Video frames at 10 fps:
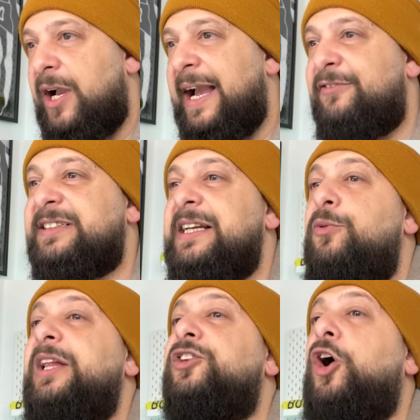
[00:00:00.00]
everything
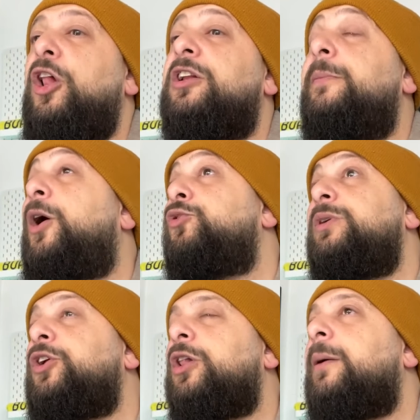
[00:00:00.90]
we talk about. We
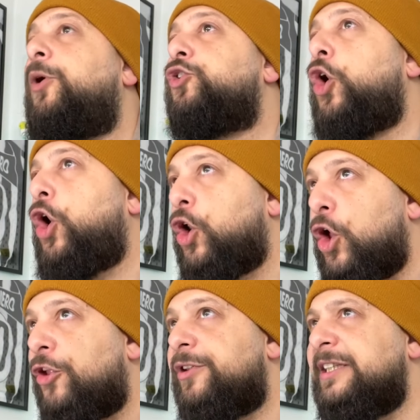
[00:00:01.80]
talk about a lot.